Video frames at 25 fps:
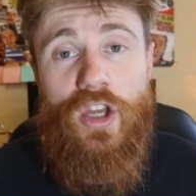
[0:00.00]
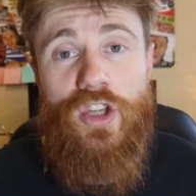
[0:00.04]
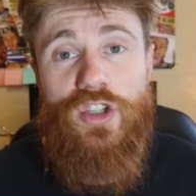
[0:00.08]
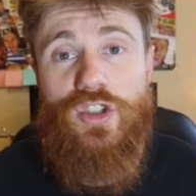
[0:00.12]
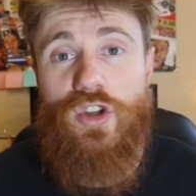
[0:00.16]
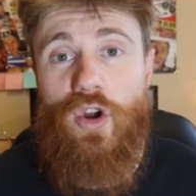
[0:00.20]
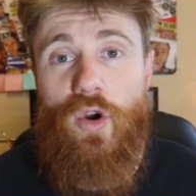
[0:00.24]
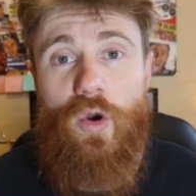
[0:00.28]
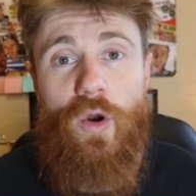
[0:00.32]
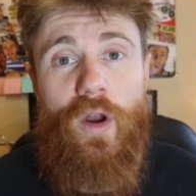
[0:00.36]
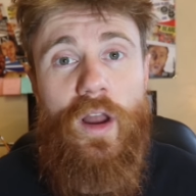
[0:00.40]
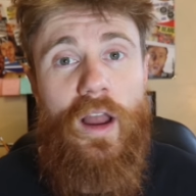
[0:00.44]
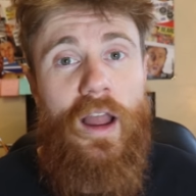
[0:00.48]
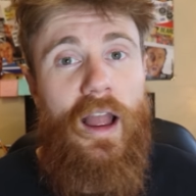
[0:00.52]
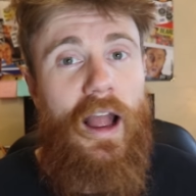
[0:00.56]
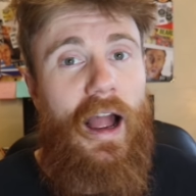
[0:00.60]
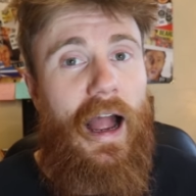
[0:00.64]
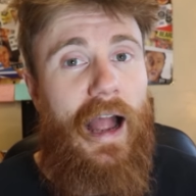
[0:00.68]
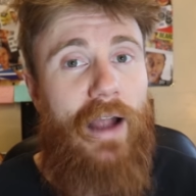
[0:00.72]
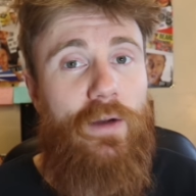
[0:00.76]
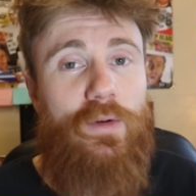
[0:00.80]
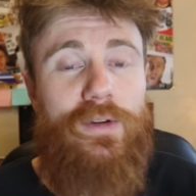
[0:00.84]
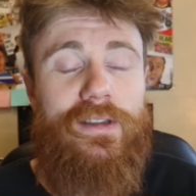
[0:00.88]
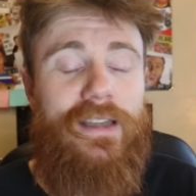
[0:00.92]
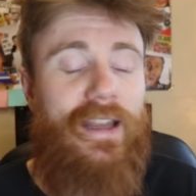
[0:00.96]
So
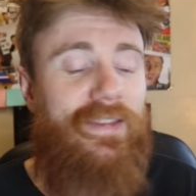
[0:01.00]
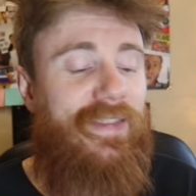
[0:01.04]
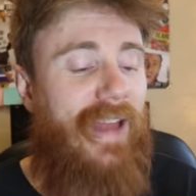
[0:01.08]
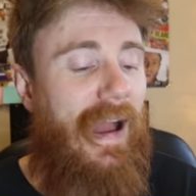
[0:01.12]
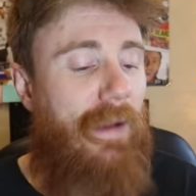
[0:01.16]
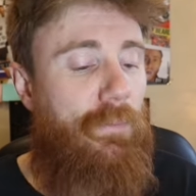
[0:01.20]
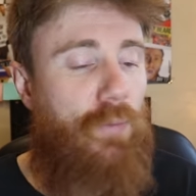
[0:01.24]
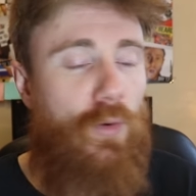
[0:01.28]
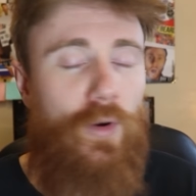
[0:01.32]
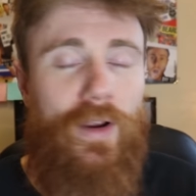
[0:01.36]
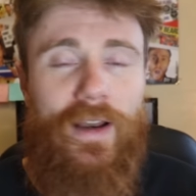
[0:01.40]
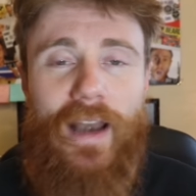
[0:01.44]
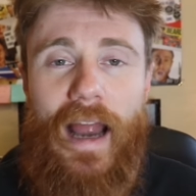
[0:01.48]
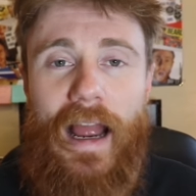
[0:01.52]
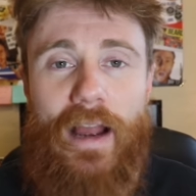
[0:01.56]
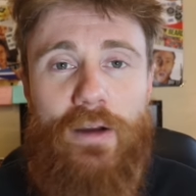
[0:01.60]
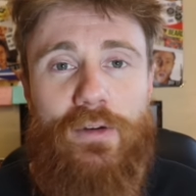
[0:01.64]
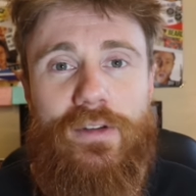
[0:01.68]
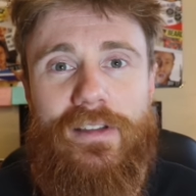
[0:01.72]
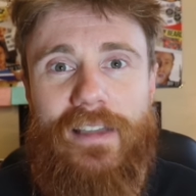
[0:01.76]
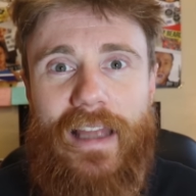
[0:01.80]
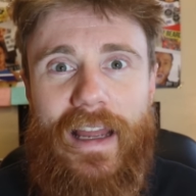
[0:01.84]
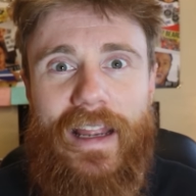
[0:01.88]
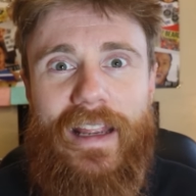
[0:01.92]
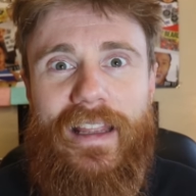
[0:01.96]
I was at that point, I
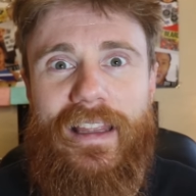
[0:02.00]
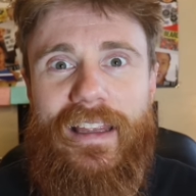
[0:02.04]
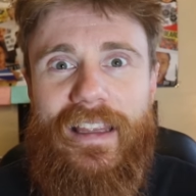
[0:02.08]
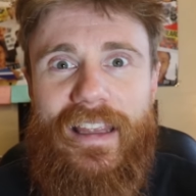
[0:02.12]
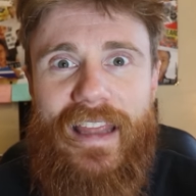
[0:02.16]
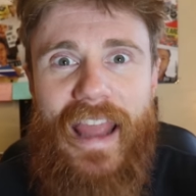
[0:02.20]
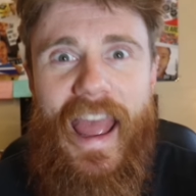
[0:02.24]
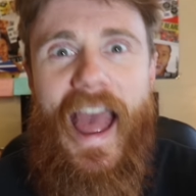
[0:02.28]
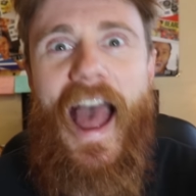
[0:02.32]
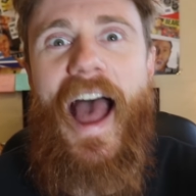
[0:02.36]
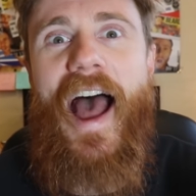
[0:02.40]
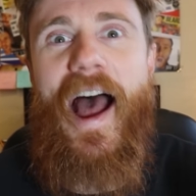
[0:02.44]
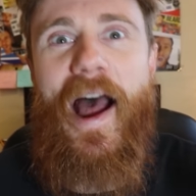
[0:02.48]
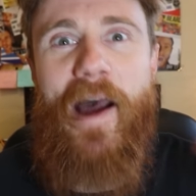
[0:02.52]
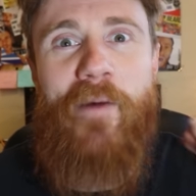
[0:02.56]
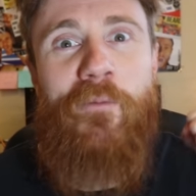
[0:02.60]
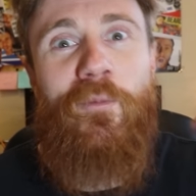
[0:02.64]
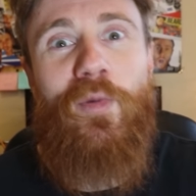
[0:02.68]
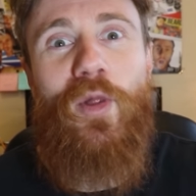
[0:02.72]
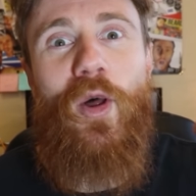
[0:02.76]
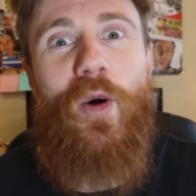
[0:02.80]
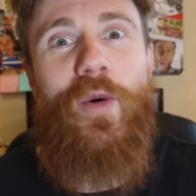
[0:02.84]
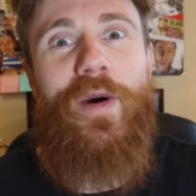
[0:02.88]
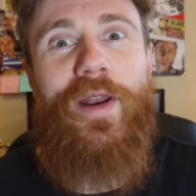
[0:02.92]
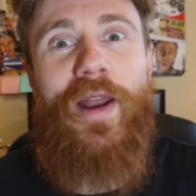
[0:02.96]
was like, yeah, I'm
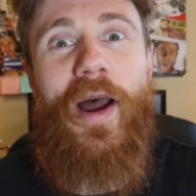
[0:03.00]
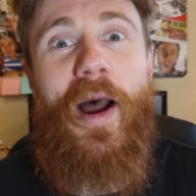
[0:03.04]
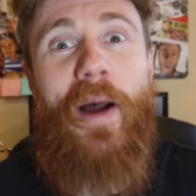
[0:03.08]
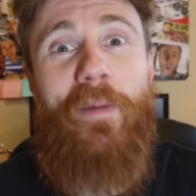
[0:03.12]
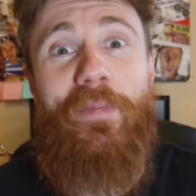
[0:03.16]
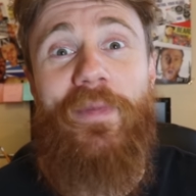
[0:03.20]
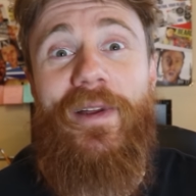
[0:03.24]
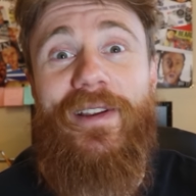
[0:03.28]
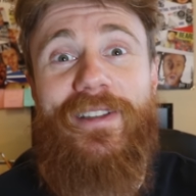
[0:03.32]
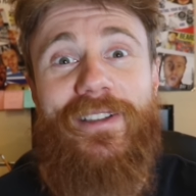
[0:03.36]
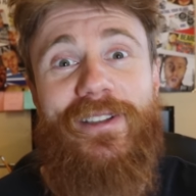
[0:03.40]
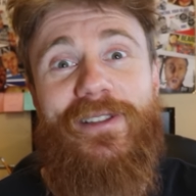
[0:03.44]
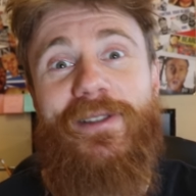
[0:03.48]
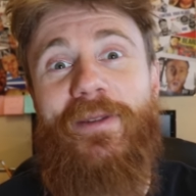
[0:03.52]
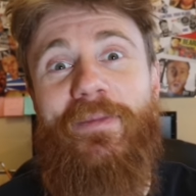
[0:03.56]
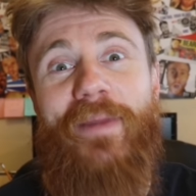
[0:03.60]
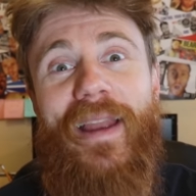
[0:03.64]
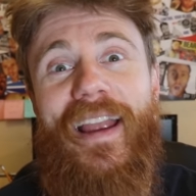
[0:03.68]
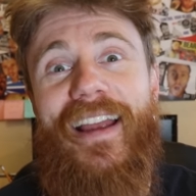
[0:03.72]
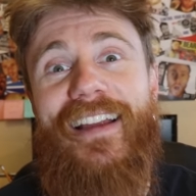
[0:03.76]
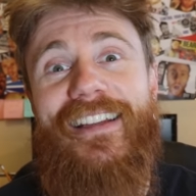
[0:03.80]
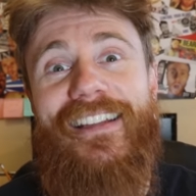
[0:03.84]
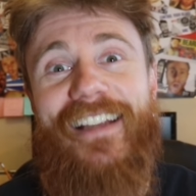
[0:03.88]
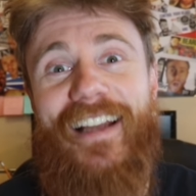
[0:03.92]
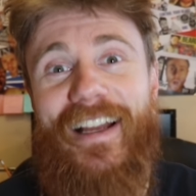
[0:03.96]
blowing up. This is
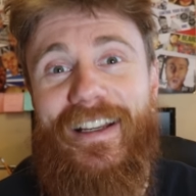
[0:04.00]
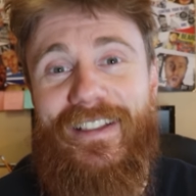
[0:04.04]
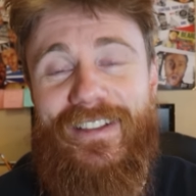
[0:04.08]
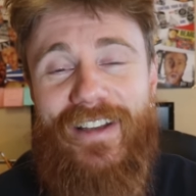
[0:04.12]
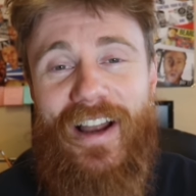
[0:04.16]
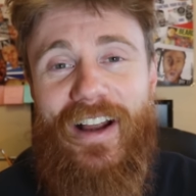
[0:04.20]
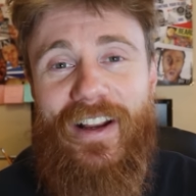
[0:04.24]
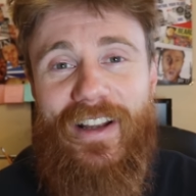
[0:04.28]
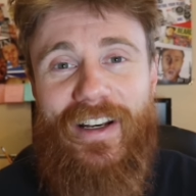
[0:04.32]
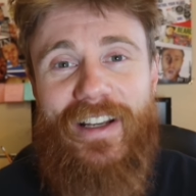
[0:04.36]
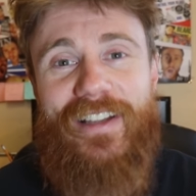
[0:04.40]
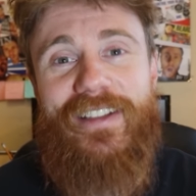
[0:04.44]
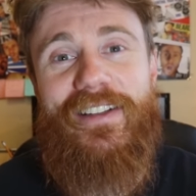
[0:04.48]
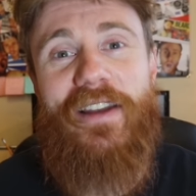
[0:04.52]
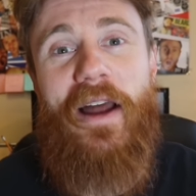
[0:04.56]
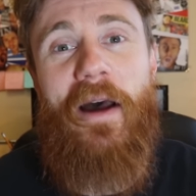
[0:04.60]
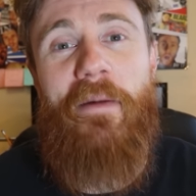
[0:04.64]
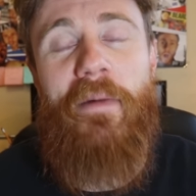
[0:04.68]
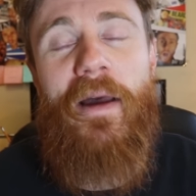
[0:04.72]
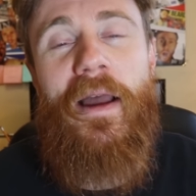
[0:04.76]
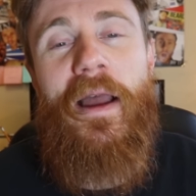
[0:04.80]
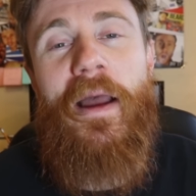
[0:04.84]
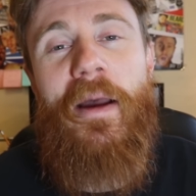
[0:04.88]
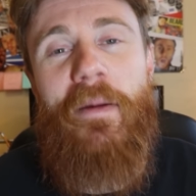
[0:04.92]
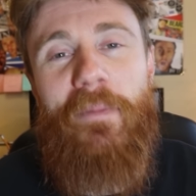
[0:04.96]
amazing. It's not going to
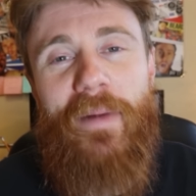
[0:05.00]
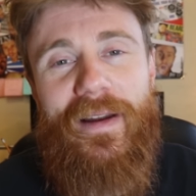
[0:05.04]
stop.